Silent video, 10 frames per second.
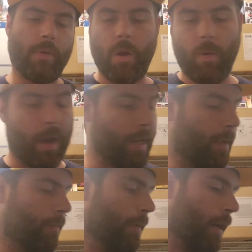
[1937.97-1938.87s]
No, I
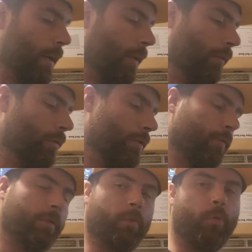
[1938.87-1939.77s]
am not a
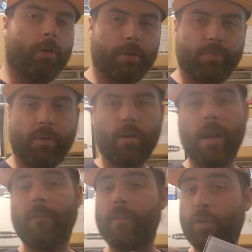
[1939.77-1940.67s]
Lucifer worshiper.
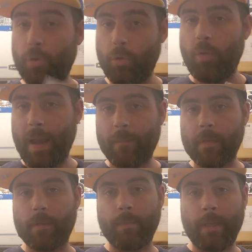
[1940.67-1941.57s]
If you happen
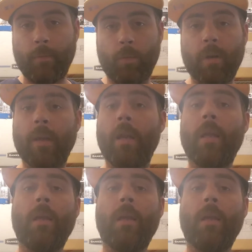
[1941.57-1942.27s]
to be one,